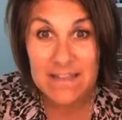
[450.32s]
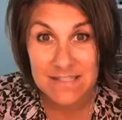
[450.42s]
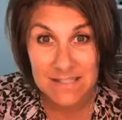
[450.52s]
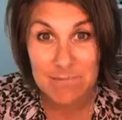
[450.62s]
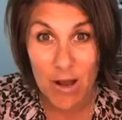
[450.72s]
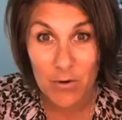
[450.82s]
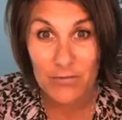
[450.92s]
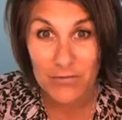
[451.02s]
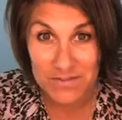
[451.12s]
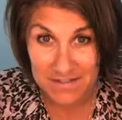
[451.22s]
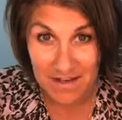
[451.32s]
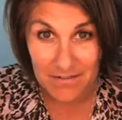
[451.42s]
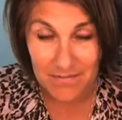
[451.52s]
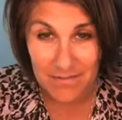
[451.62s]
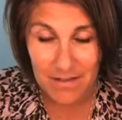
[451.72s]
This is powerful
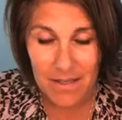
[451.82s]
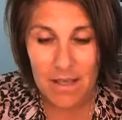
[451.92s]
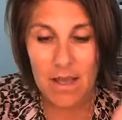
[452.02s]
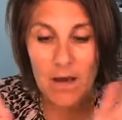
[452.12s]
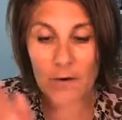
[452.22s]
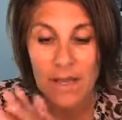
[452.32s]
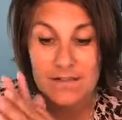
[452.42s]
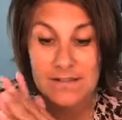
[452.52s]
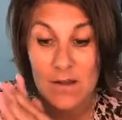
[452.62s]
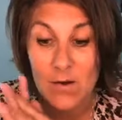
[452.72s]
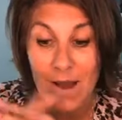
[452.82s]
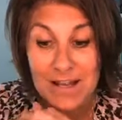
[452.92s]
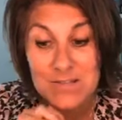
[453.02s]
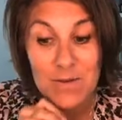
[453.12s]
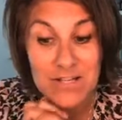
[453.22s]
stuff. Okay, so
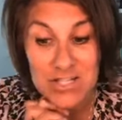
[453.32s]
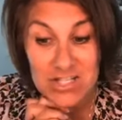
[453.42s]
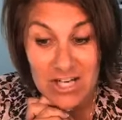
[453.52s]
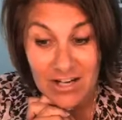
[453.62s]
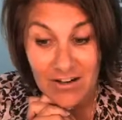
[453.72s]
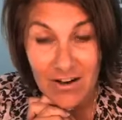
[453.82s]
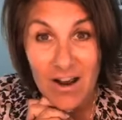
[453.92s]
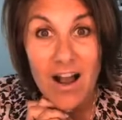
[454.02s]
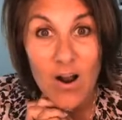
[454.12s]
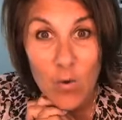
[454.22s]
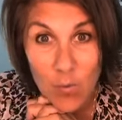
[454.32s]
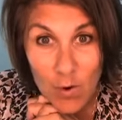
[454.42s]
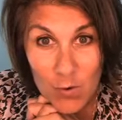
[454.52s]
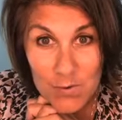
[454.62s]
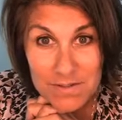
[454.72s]
I just want to share a
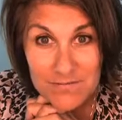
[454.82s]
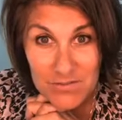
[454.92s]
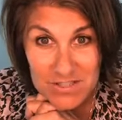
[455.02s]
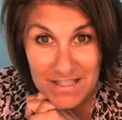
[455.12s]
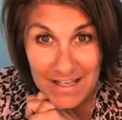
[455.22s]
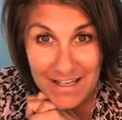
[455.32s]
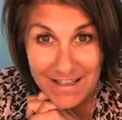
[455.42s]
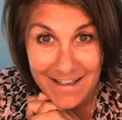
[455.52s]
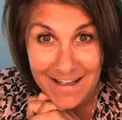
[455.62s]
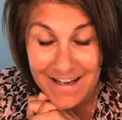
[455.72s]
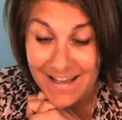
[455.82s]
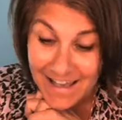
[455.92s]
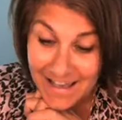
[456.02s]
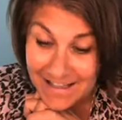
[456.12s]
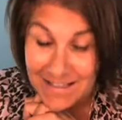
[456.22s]
quote for today, and
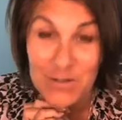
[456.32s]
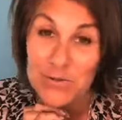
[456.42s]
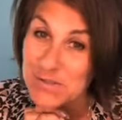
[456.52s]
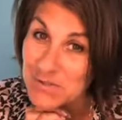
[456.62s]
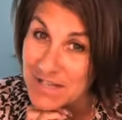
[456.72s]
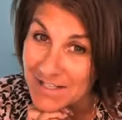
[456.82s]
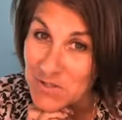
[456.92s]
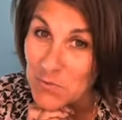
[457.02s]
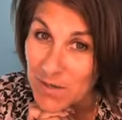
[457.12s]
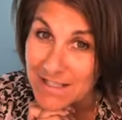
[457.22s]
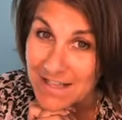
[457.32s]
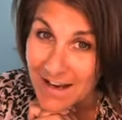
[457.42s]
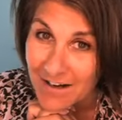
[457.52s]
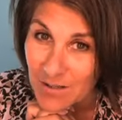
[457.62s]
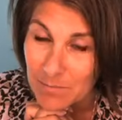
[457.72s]
again, it goes to Dr. Wayne
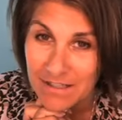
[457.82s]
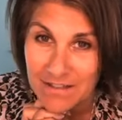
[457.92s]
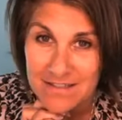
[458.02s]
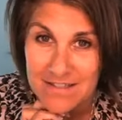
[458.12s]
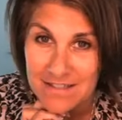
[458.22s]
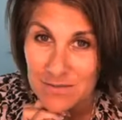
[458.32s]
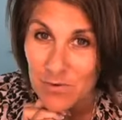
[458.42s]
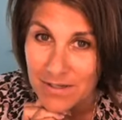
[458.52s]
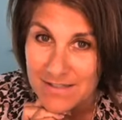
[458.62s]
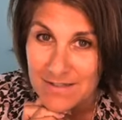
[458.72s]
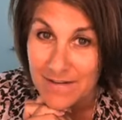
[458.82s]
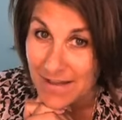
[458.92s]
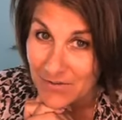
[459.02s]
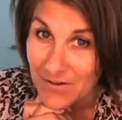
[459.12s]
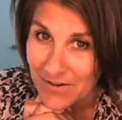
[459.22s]
Dyer because he was the
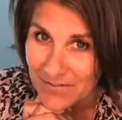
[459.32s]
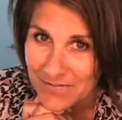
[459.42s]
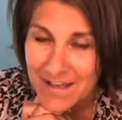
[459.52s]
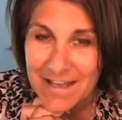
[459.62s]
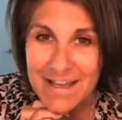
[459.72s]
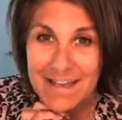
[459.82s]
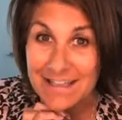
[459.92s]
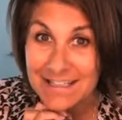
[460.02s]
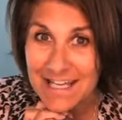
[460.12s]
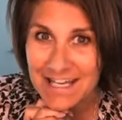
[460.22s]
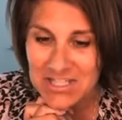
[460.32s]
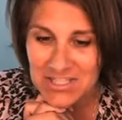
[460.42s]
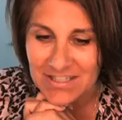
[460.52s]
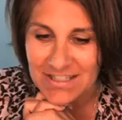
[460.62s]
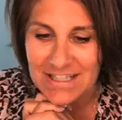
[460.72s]
father of
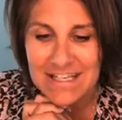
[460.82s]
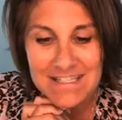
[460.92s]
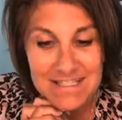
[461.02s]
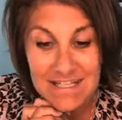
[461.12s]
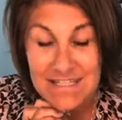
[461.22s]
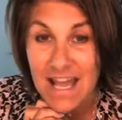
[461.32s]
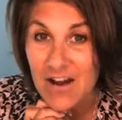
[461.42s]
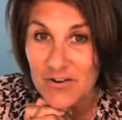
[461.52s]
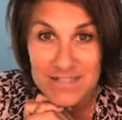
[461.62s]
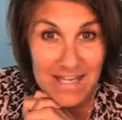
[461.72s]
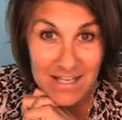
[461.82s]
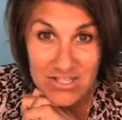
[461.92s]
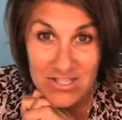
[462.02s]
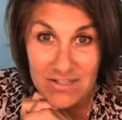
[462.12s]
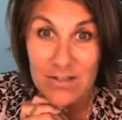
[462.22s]
intention, and he states, our
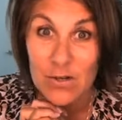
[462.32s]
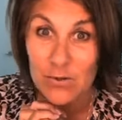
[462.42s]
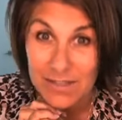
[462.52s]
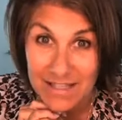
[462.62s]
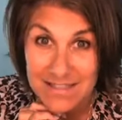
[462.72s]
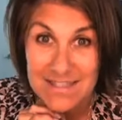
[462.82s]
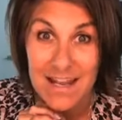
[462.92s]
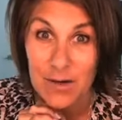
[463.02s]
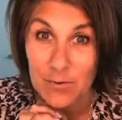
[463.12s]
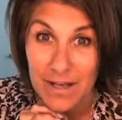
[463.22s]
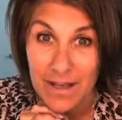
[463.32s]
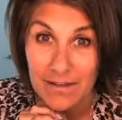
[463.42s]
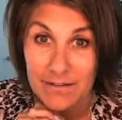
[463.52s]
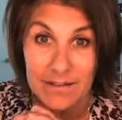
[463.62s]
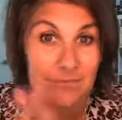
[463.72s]
intention creates our
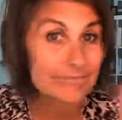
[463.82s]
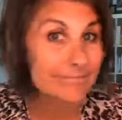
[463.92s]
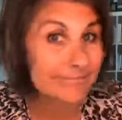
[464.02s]
reality.